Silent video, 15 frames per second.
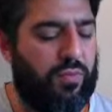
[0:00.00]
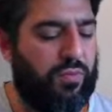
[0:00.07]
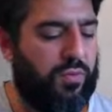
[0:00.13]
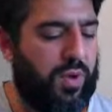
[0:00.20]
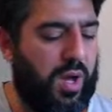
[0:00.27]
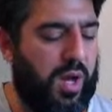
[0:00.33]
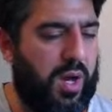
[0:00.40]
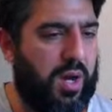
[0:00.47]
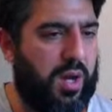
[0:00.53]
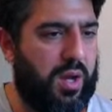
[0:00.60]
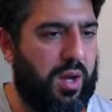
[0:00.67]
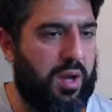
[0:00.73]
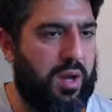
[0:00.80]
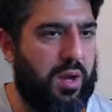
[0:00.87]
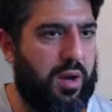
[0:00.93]

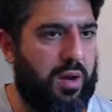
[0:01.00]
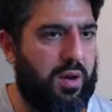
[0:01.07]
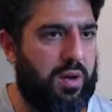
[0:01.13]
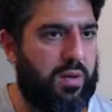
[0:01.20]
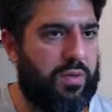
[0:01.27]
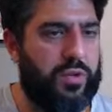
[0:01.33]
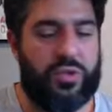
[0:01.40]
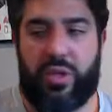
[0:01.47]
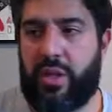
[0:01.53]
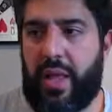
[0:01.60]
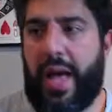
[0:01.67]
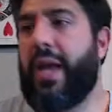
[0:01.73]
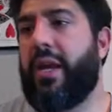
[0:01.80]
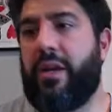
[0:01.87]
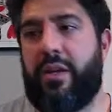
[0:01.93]
uh, there's a
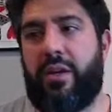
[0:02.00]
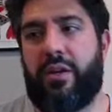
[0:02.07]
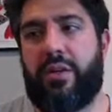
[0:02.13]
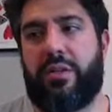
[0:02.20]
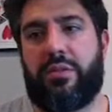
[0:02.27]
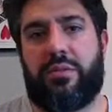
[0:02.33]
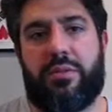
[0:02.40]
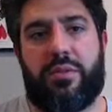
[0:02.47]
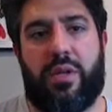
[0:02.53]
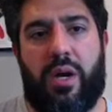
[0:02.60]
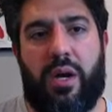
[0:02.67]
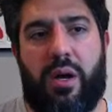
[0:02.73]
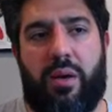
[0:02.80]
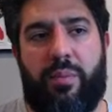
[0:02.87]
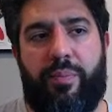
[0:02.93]
lot in here.
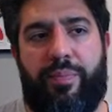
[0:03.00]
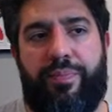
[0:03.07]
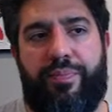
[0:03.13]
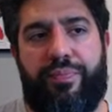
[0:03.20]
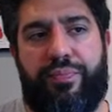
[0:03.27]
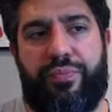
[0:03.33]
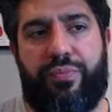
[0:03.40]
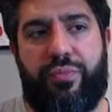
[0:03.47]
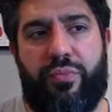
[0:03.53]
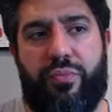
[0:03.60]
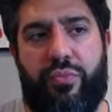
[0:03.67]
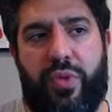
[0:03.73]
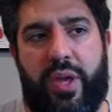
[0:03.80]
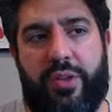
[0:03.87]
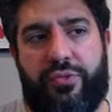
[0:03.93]
Um,
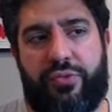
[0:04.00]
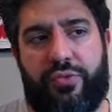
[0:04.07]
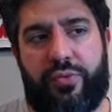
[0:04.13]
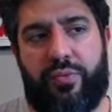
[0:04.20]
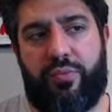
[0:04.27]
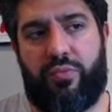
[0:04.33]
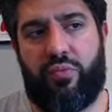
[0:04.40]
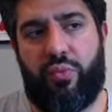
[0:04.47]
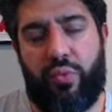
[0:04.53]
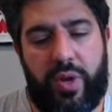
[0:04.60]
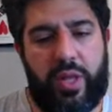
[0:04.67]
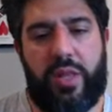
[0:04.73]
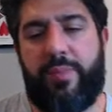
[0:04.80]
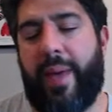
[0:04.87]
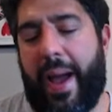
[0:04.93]
it's
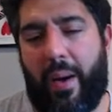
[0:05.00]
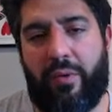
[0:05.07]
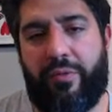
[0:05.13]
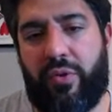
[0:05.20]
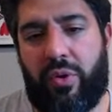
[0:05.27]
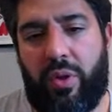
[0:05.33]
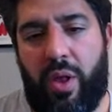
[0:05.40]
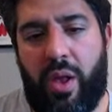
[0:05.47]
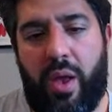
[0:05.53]
really powerful,